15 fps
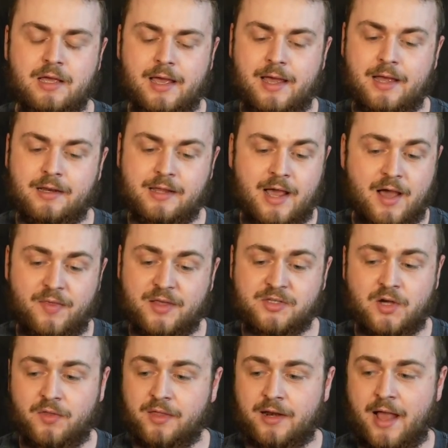And yeah, that's
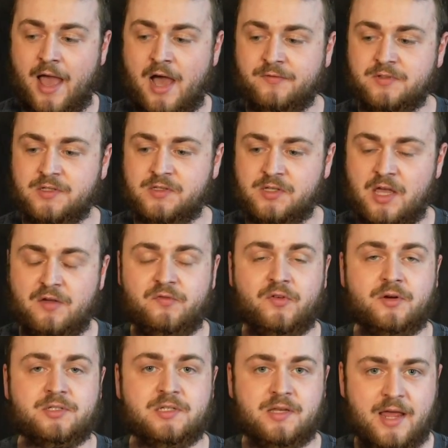all that I have to say
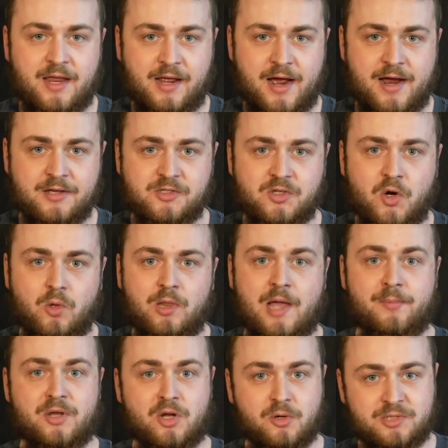for today, guys. So
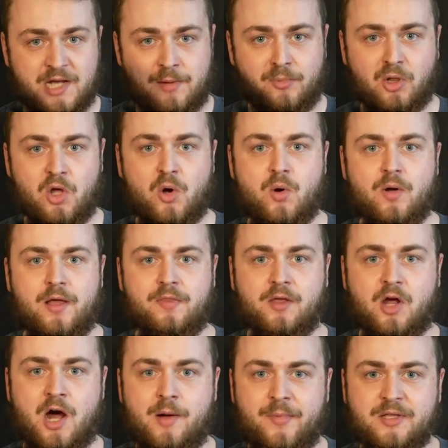let me know down below in the
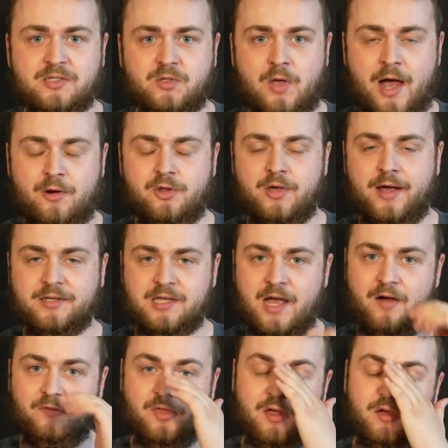comments, how do you guys
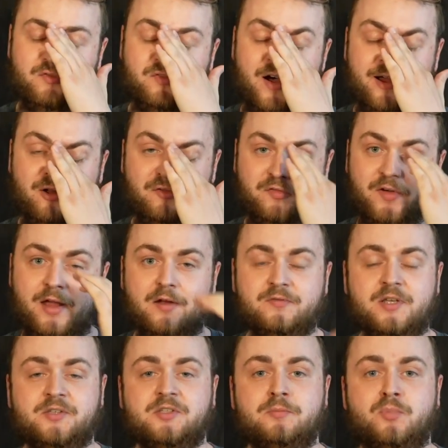have the final fight of
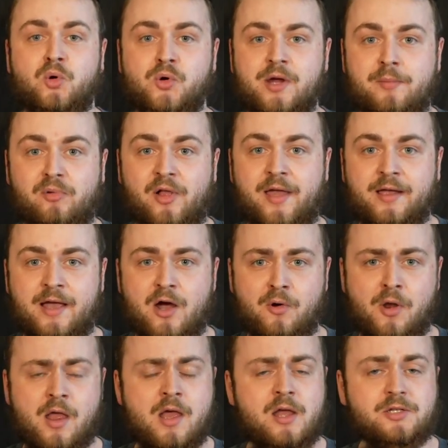Dustin Poirier playing
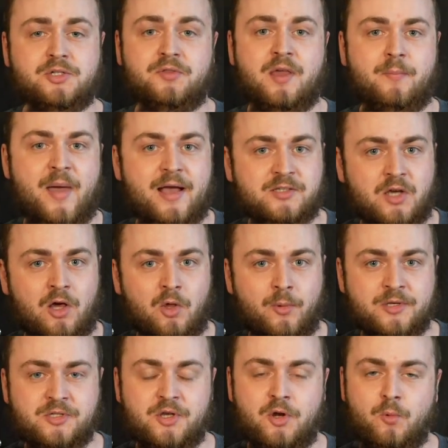out? Do you think Max Holloway
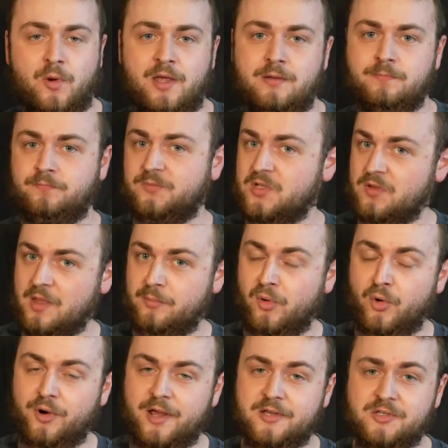is going to win? Do you think
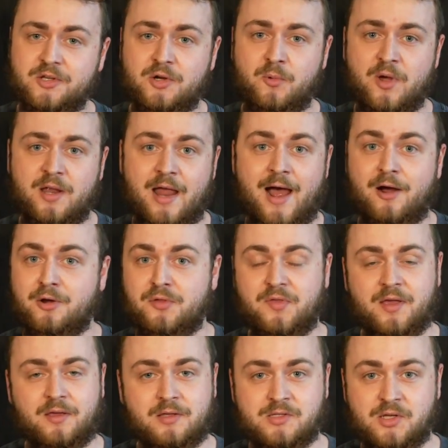Poirier is going to win? How do you
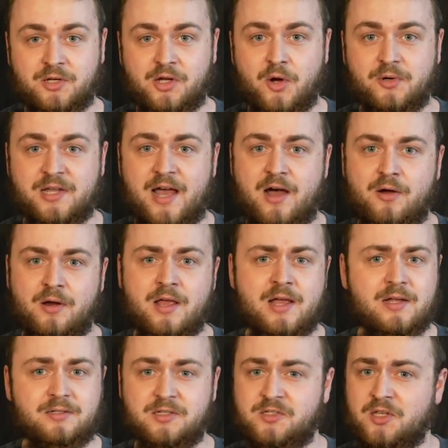think it's going to go down?
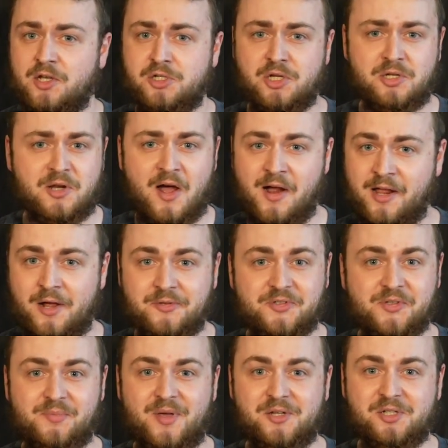Decision, knockout,
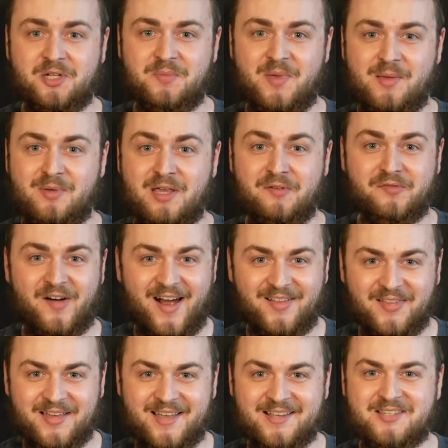submission? Maybe he
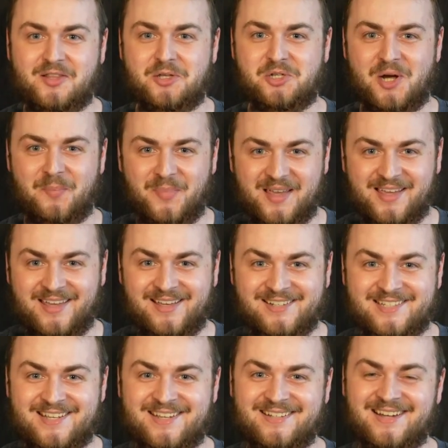finally gets the jumping
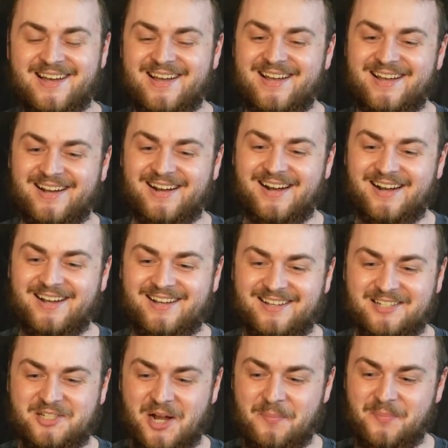guillotine,
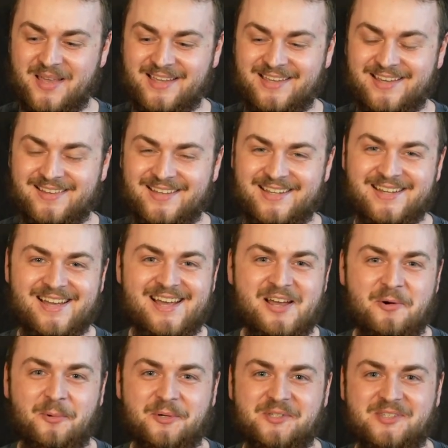jumping gilly.
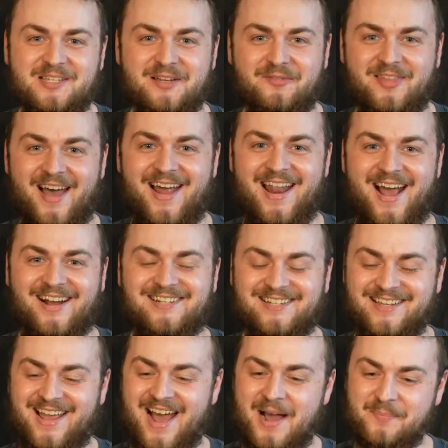We'll see if that
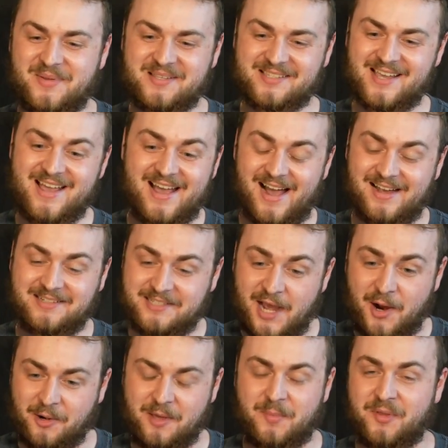actually happens. I
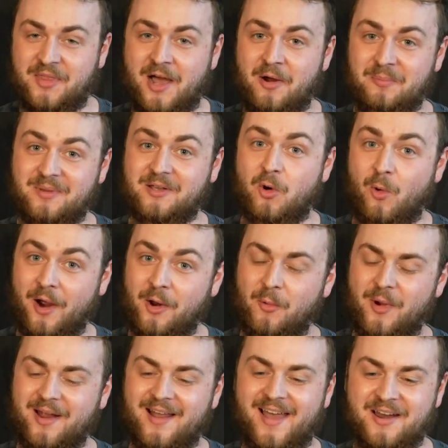doubt it, but that would be quite a
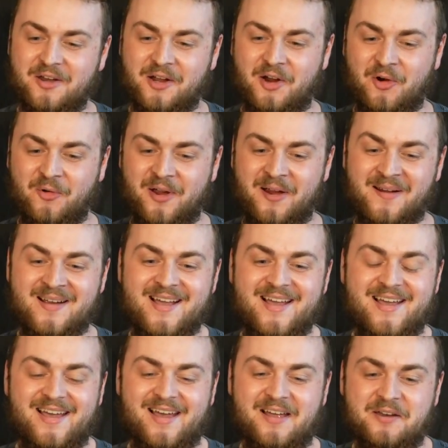way to end a career.
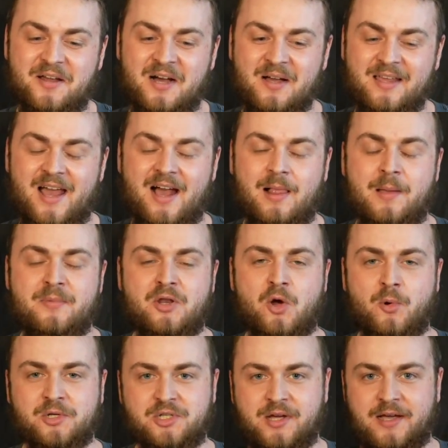And yeah, let me know
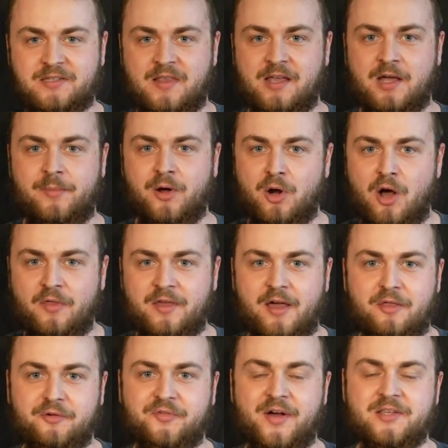what you guys think about all the
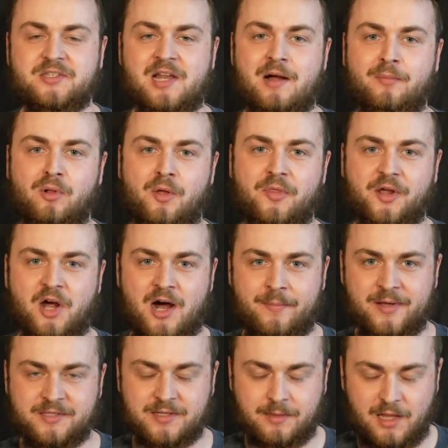other fights down below in the
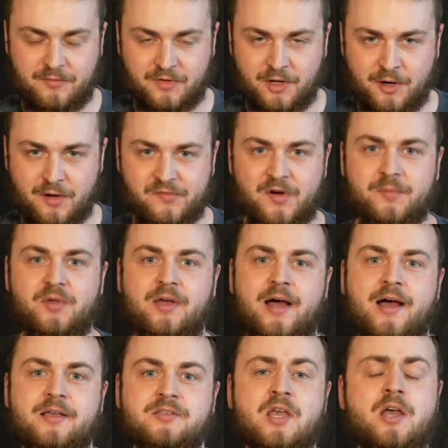comments. I love hearing from you
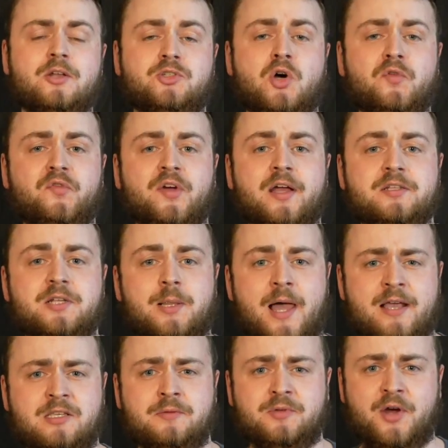guys. Don't forget to
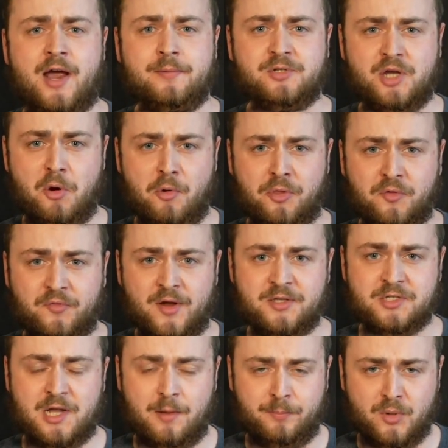like, subscribe, share with your
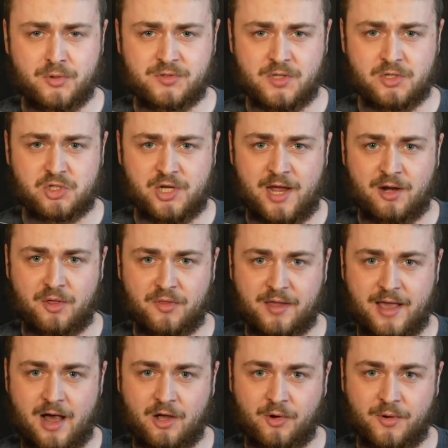friends to help boost this channel and the
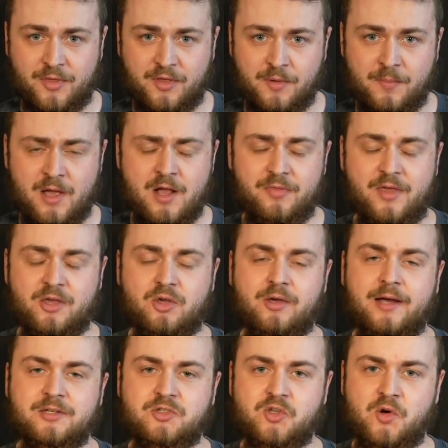algorithm. Thank you
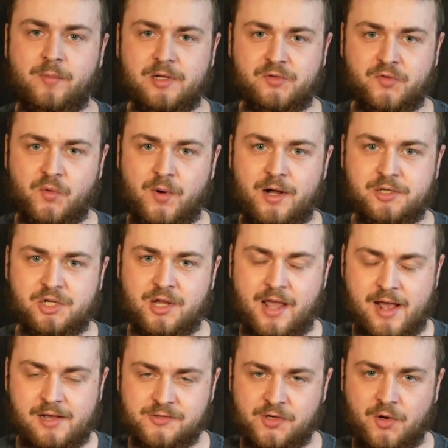guys so much for watching.
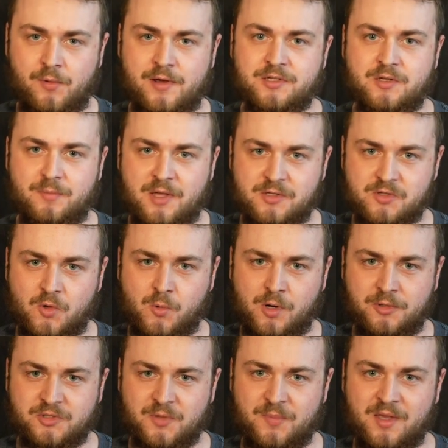As always, it means the
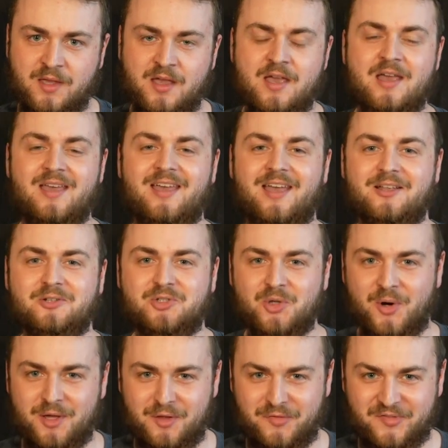world to me.
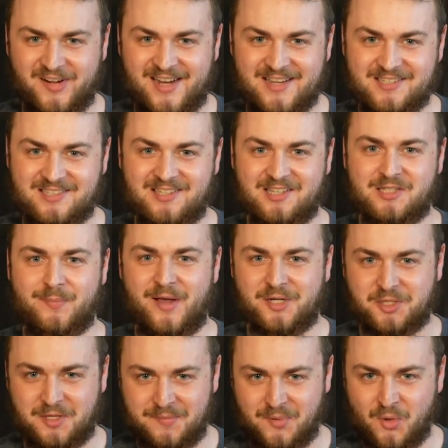Enjoy the fights,
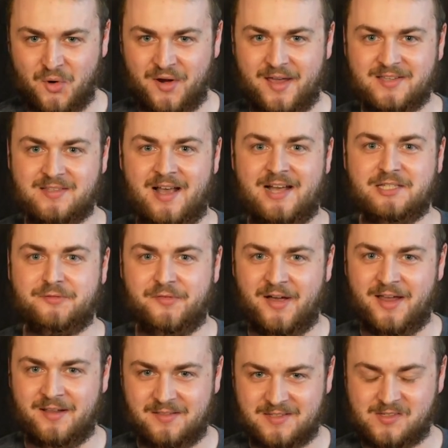especially Poirier's last
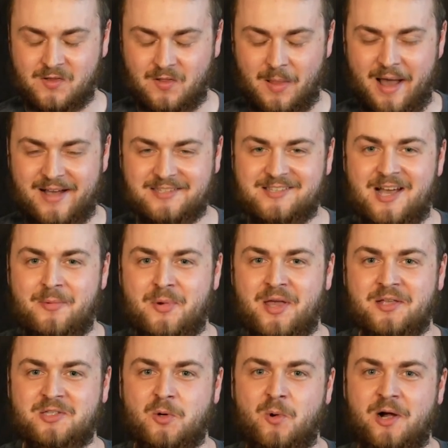fight. This is the last time we
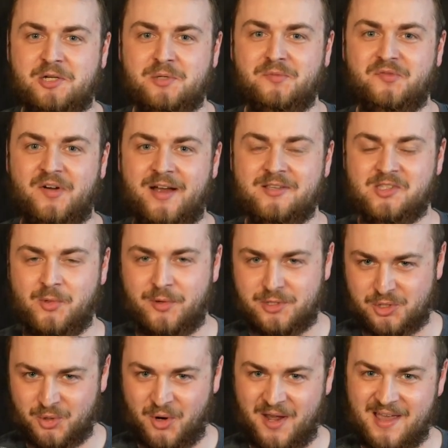get to watch him fight, so
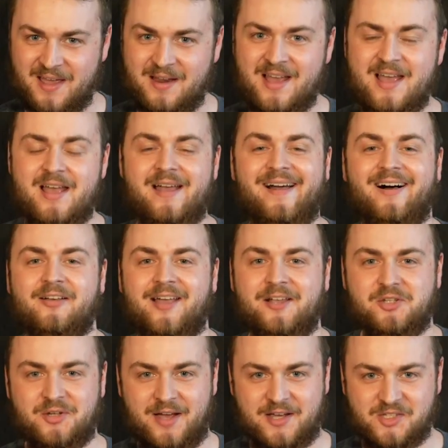enjoy it. I'll
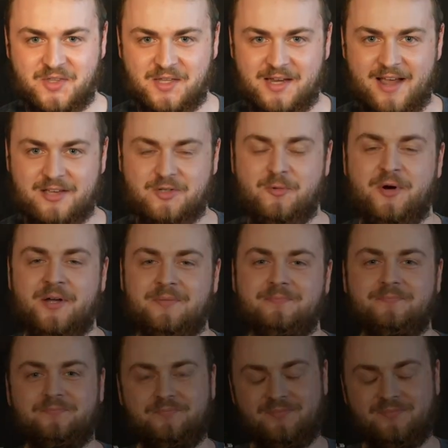catch you guys in the next one.